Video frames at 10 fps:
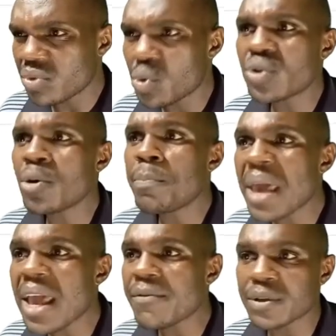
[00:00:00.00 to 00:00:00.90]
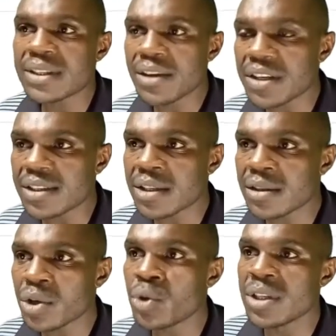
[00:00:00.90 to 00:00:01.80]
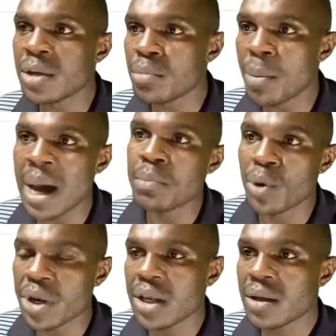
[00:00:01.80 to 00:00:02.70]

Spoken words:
also pay for services using mobile money.